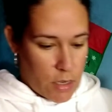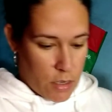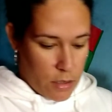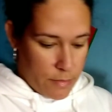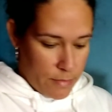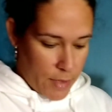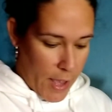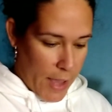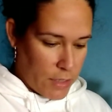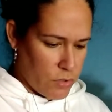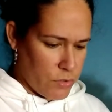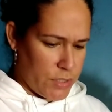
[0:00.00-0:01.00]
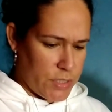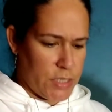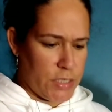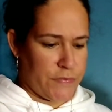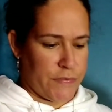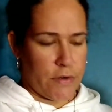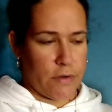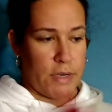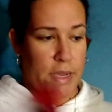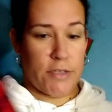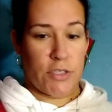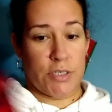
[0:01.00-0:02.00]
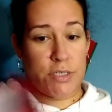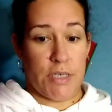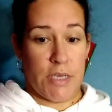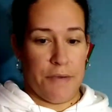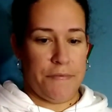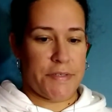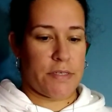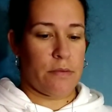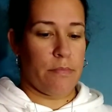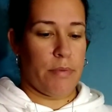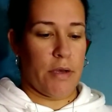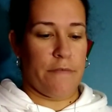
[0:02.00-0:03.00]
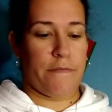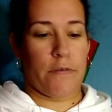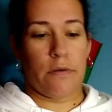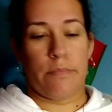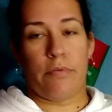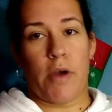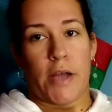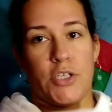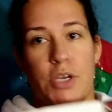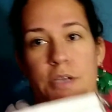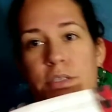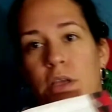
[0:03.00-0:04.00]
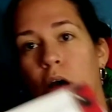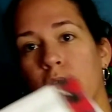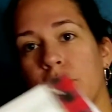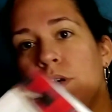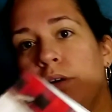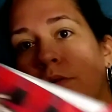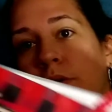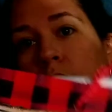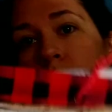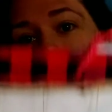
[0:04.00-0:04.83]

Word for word: um, I use these for not just gifts, but for projects also.